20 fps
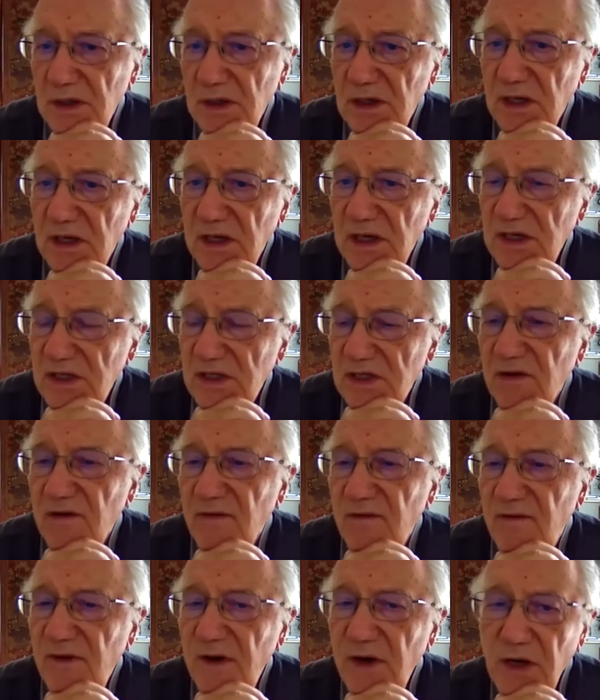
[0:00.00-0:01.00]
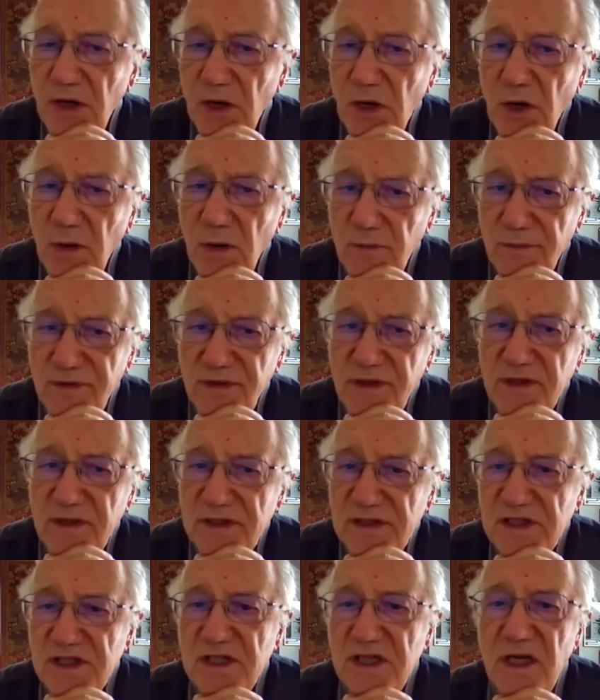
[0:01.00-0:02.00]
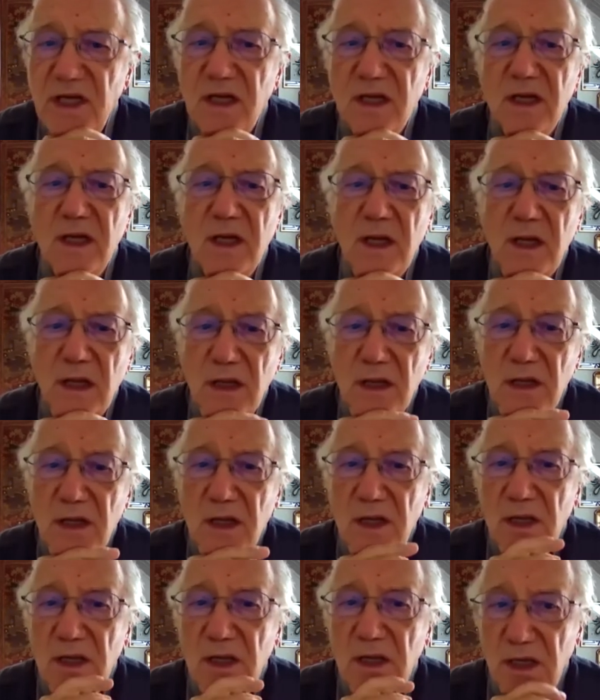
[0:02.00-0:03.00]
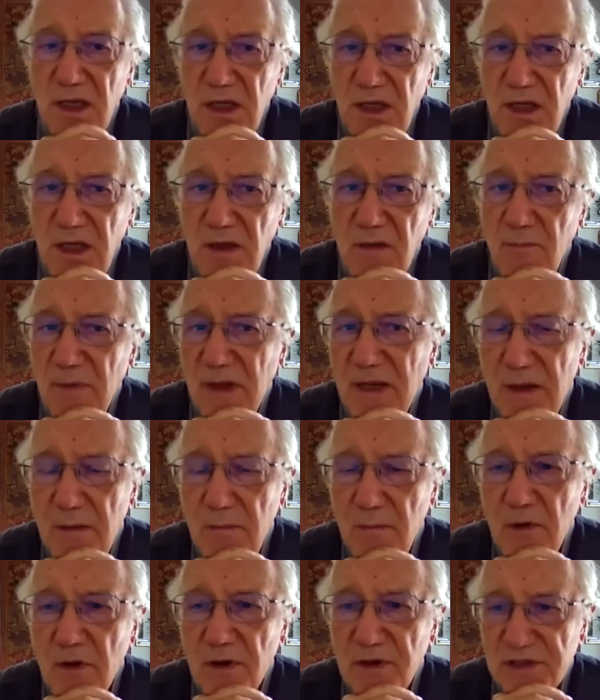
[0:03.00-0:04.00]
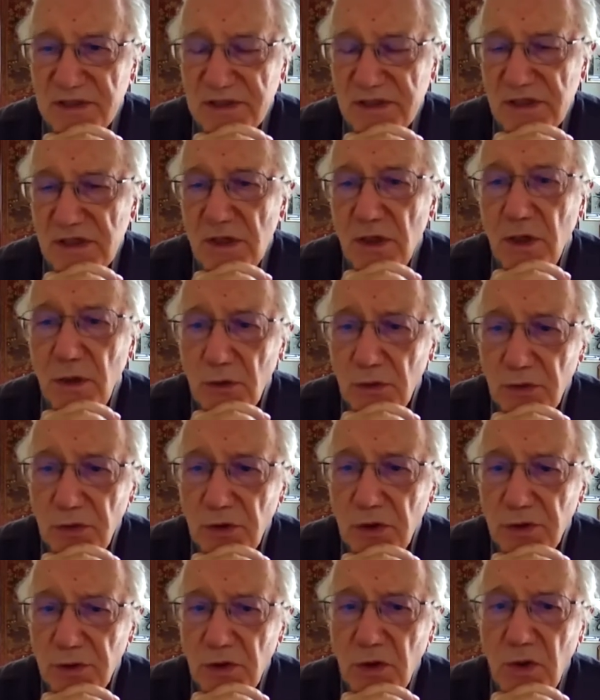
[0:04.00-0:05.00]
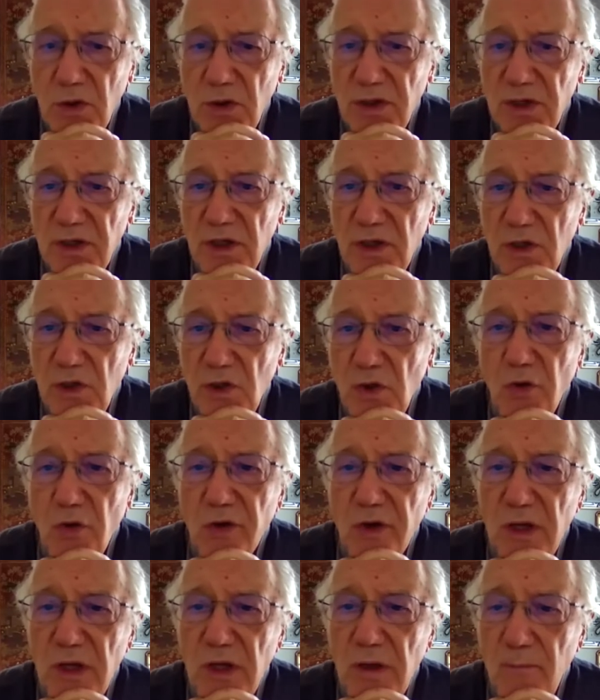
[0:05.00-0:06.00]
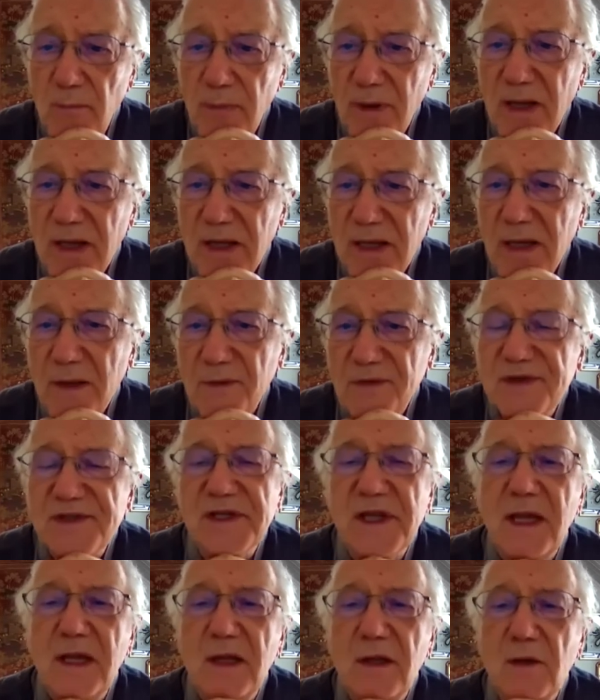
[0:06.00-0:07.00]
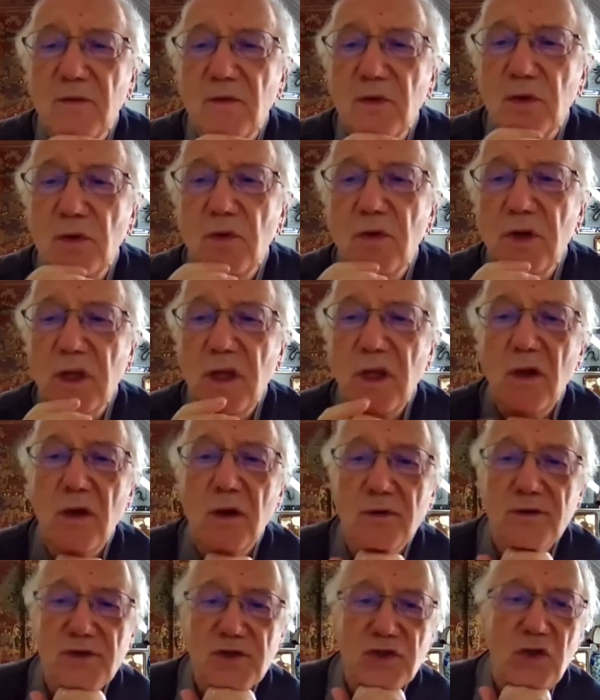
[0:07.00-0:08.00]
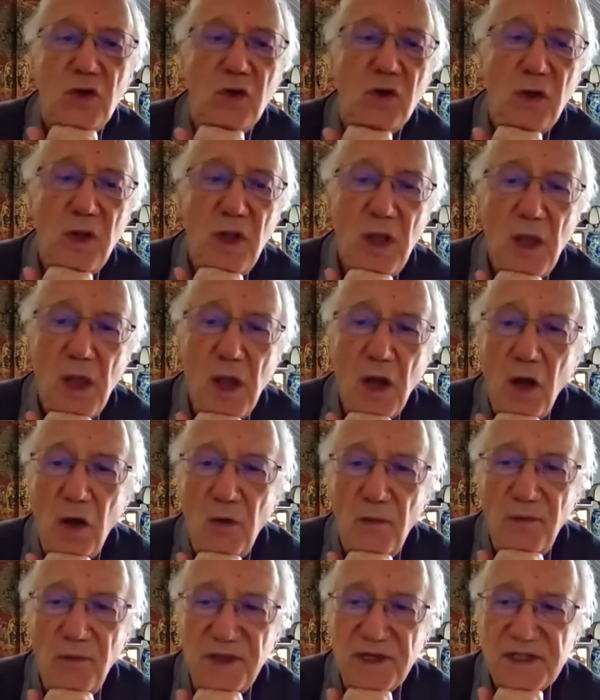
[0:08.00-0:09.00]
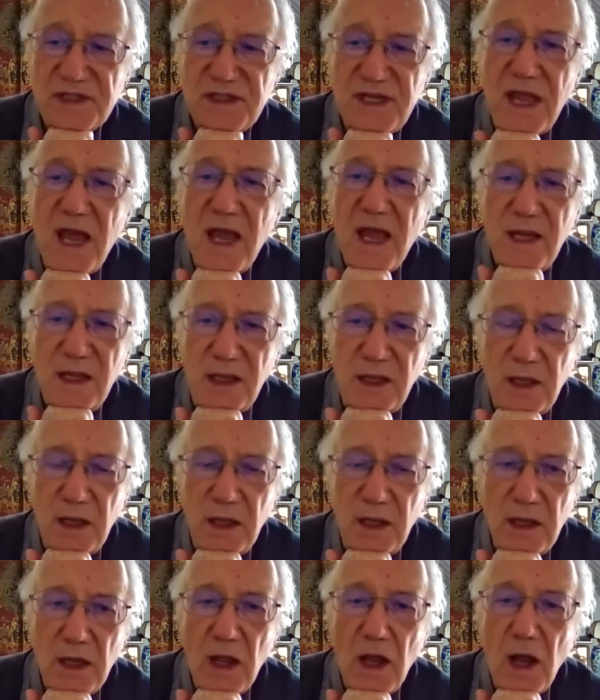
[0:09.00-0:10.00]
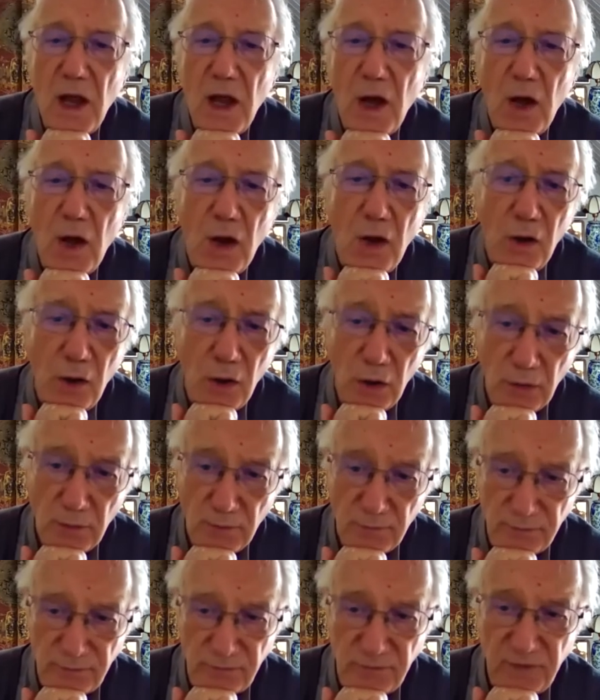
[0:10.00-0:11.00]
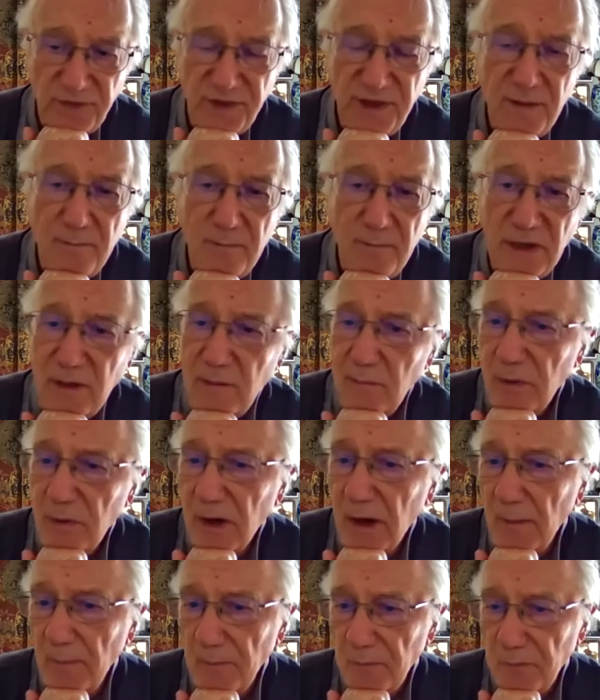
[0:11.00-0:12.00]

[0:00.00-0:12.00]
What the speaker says: is very often seen in many mosques, not only in Turkey, but outside of Turkey also, on the side of the minbar.